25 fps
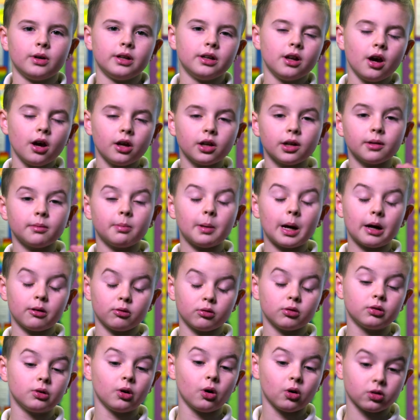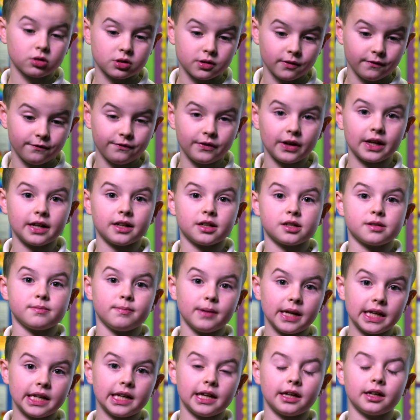We learn about lots of things,
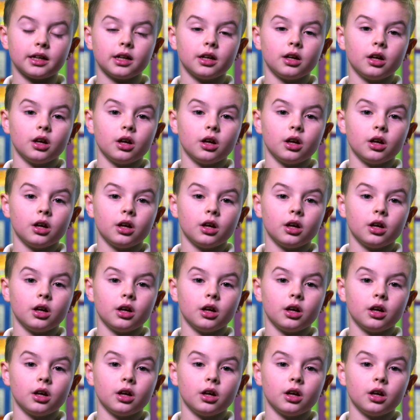meaning